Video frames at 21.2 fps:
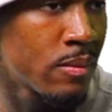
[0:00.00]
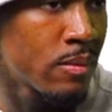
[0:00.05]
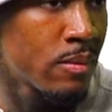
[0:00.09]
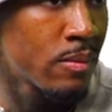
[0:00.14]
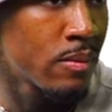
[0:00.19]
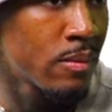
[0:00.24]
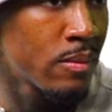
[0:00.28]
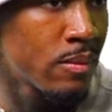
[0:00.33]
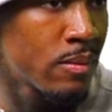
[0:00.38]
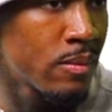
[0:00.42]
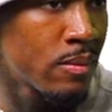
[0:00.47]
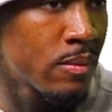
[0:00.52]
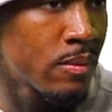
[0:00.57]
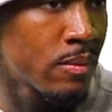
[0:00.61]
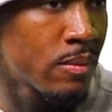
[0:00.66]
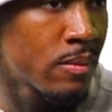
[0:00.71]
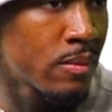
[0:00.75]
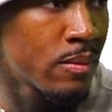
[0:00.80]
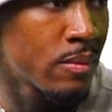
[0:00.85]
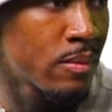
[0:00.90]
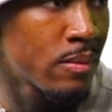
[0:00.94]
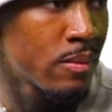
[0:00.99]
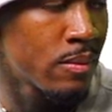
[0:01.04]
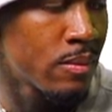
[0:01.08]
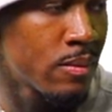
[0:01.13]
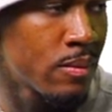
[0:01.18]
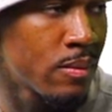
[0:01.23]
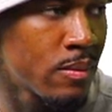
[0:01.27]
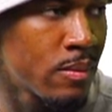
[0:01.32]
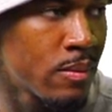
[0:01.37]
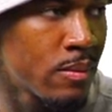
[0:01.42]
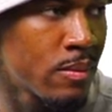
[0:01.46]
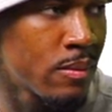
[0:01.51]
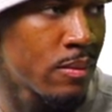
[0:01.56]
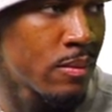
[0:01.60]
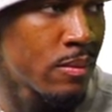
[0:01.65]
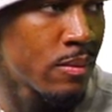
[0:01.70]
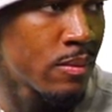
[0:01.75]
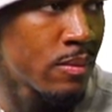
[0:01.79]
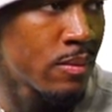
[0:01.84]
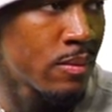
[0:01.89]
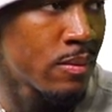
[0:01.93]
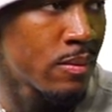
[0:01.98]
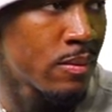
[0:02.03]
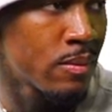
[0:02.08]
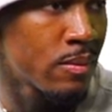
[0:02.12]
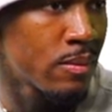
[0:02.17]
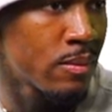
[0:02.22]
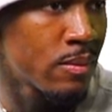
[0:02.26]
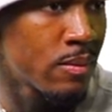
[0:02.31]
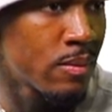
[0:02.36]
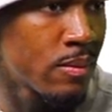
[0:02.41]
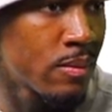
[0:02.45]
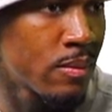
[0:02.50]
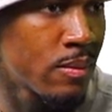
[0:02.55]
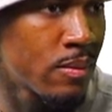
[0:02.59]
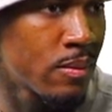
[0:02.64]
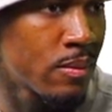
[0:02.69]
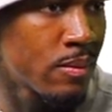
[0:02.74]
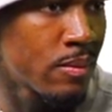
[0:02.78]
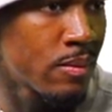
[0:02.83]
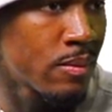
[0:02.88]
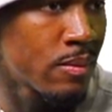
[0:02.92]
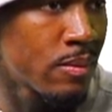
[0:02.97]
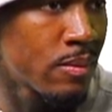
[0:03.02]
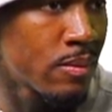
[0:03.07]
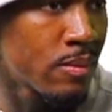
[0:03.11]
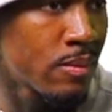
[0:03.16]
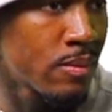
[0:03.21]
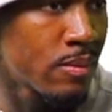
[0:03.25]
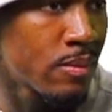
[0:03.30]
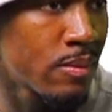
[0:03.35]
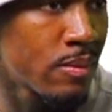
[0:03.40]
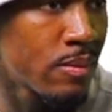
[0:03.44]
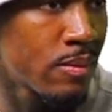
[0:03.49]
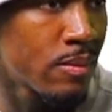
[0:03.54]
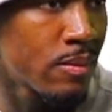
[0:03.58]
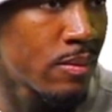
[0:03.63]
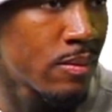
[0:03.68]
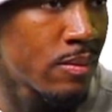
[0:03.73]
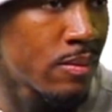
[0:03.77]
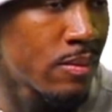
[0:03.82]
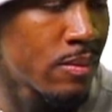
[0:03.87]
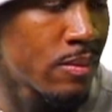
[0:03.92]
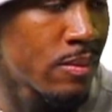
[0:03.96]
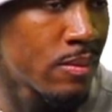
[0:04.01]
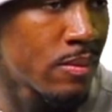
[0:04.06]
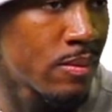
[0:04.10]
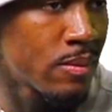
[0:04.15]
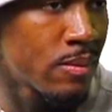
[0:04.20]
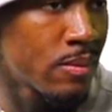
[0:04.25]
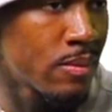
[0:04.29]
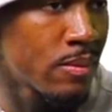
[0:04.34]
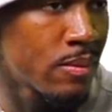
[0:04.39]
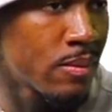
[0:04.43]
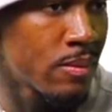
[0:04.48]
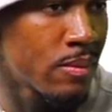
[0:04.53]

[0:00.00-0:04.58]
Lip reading: (silent)